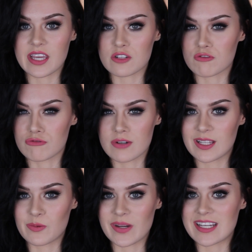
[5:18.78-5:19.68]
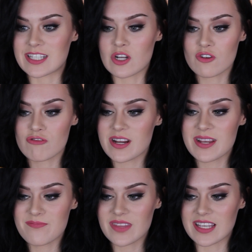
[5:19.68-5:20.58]
It's really weird. It's not
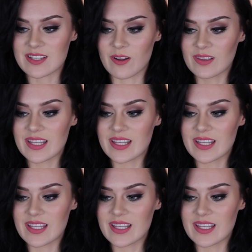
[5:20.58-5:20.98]
cream, it's not